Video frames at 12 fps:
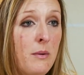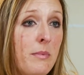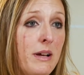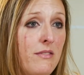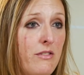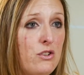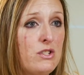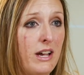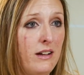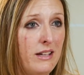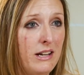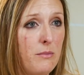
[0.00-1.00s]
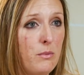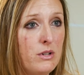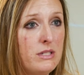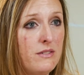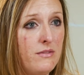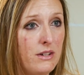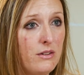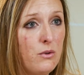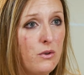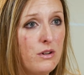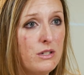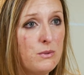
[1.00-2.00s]
But if your child had a more severe
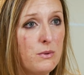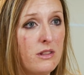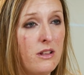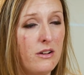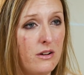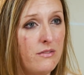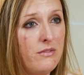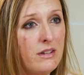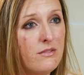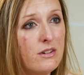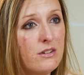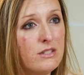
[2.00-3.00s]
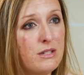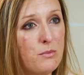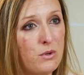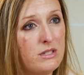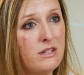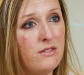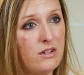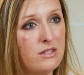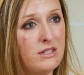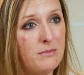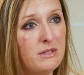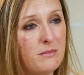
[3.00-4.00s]
course with longer fevers and more severe
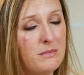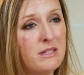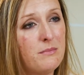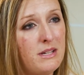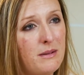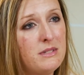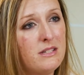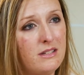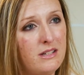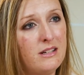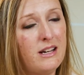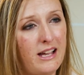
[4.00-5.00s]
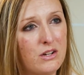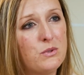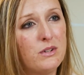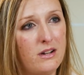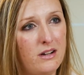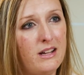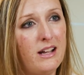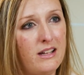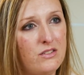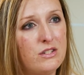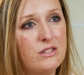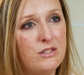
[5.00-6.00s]
symptoms, sometimes they'll need an actual
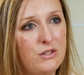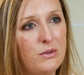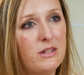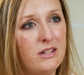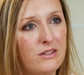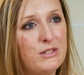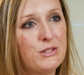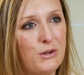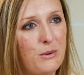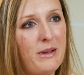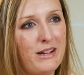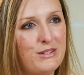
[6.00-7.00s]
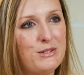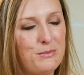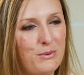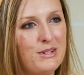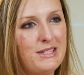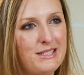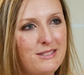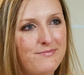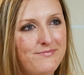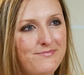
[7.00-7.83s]
cardiologist to do clearance to go back to sports.